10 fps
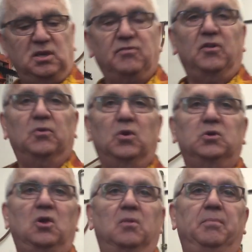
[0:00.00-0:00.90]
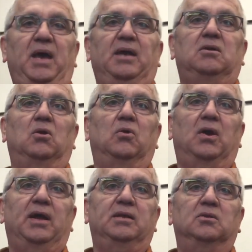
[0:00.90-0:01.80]
stuff on the road called mag
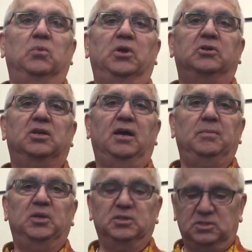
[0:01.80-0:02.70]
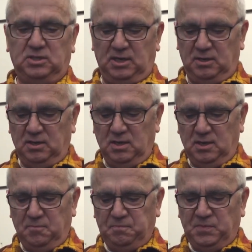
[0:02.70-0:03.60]
chloride in the wintertime, and it's a
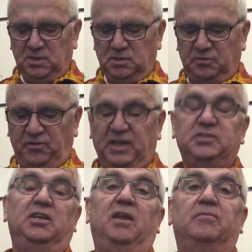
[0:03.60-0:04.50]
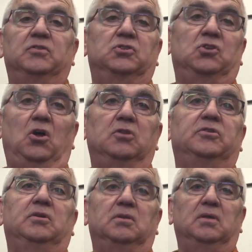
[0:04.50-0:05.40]
fancy name for
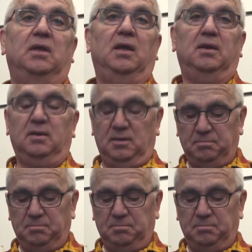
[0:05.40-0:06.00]
salt, and